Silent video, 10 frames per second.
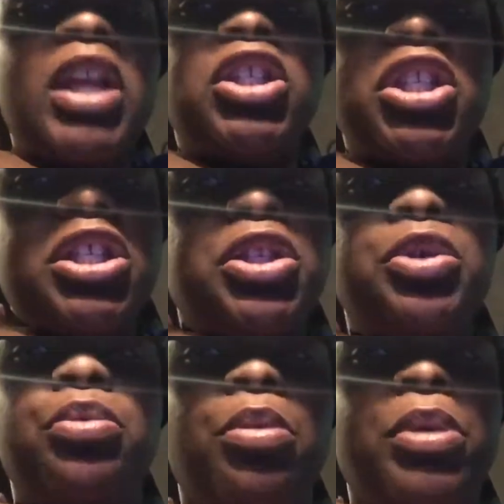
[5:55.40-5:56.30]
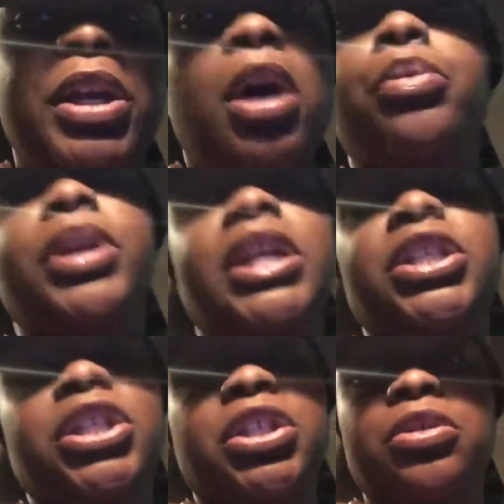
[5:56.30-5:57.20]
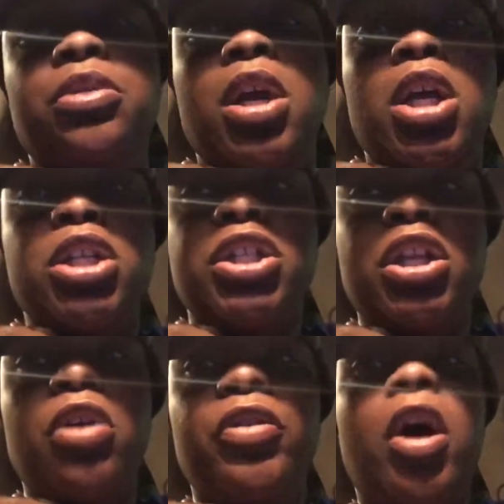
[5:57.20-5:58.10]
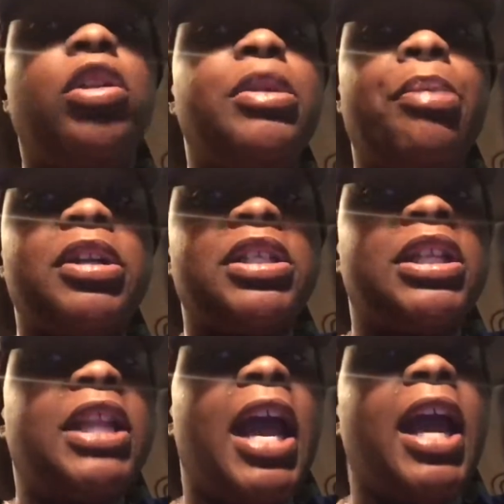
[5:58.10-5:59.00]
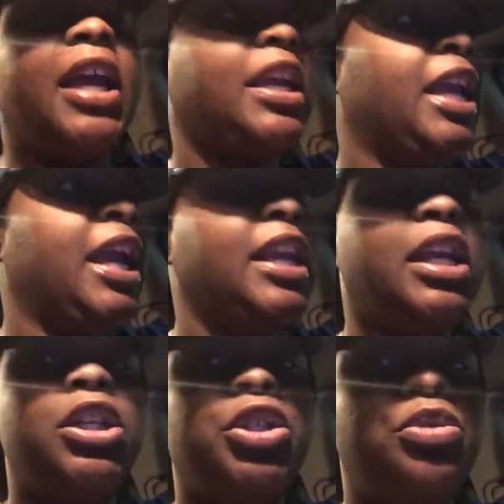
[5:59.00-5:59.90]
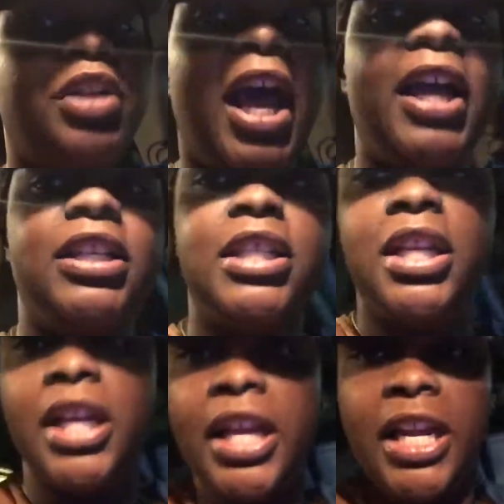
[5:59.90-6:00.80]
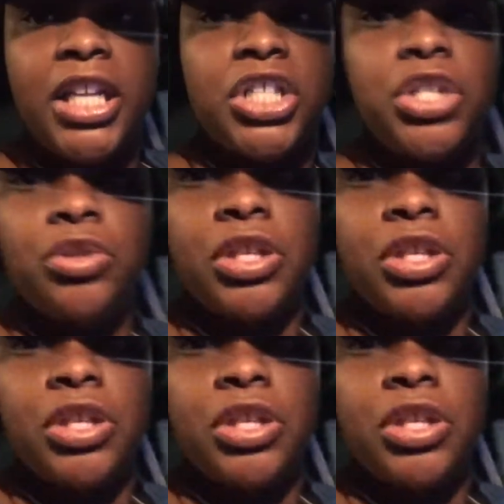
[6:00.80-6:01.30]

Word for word: just do what we know we need to do. So the only person that can do that is you.